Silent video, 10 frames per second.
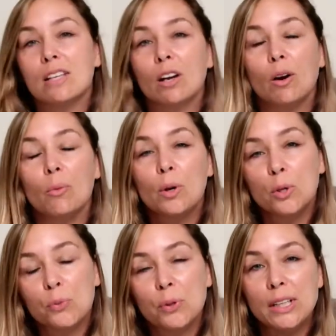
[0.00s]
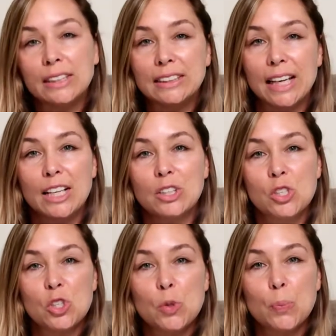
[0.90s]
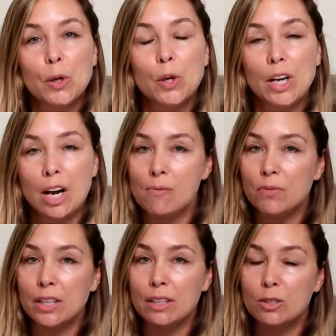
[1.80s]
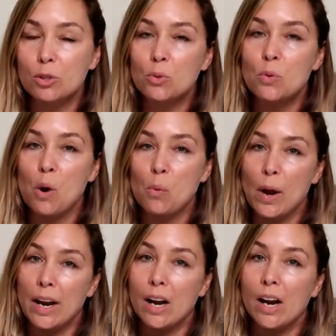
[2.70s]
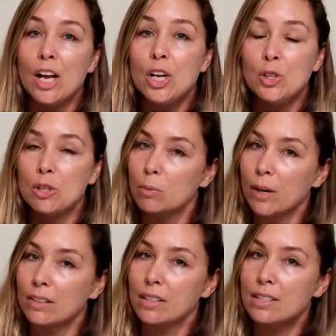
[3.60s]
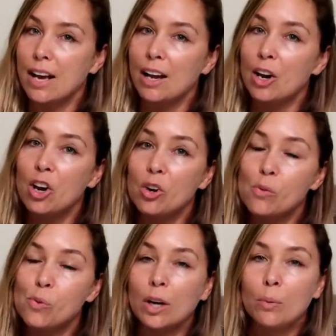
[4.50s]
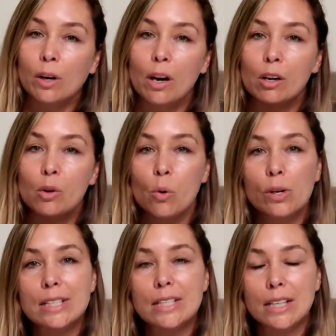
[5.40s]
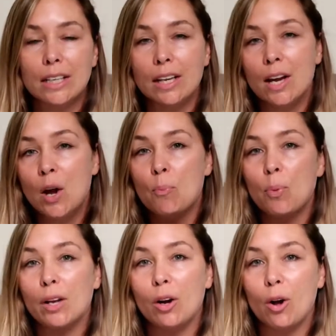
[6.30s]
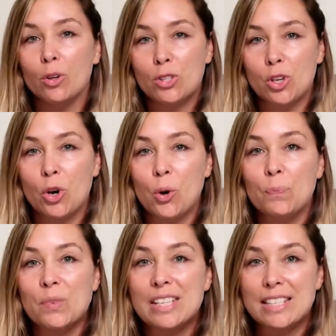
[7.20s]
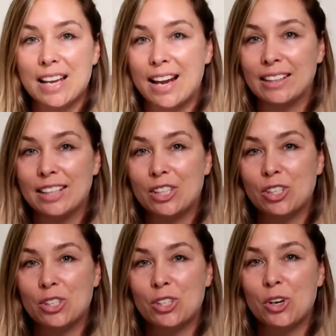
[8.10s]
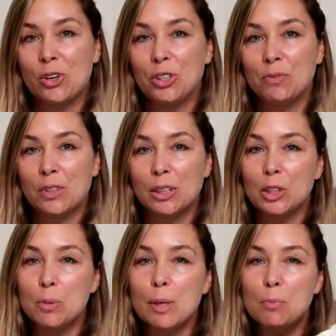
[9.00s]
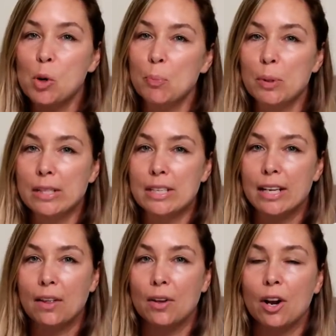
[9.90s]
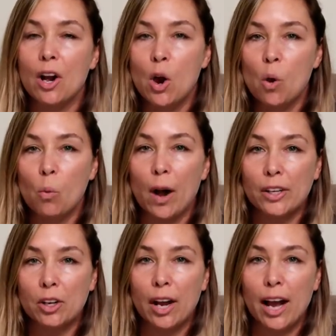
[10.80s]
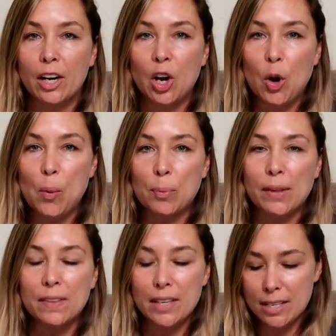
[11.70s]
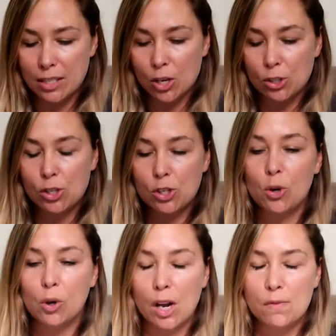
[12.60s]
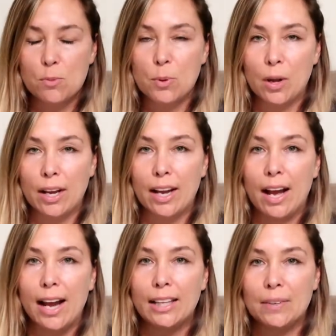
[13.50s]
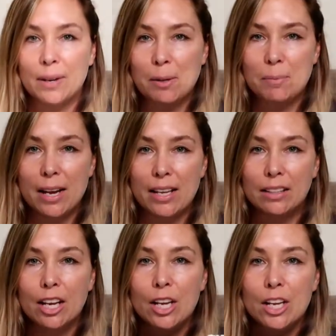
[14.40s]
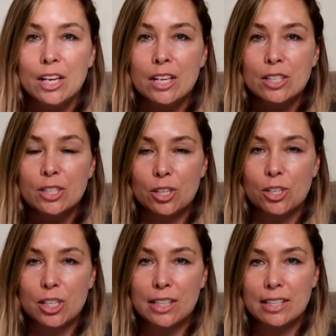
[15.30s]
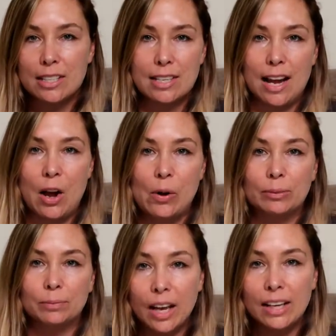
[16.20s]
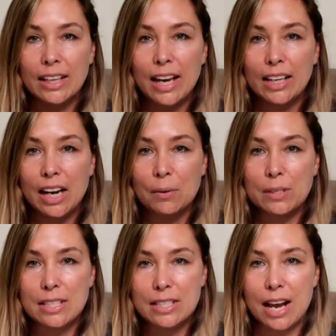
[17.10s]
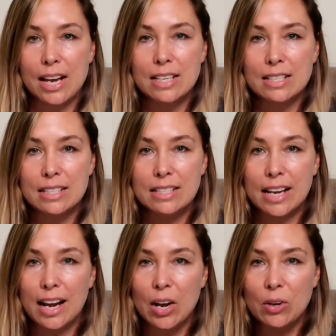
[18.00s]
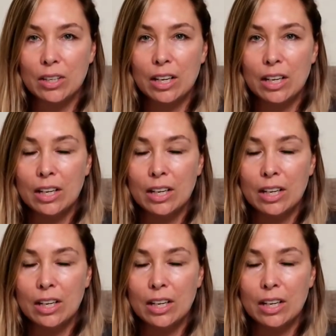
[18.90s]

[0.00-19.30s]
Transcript: They are wonderful. Again, super comfy to wear. You can wear these at home while we're all quarantined, but also stylish. So you can feel a little bit more put together while you're at home. But these are so comfortable. I highly recommend searching these out. Again, I would size down.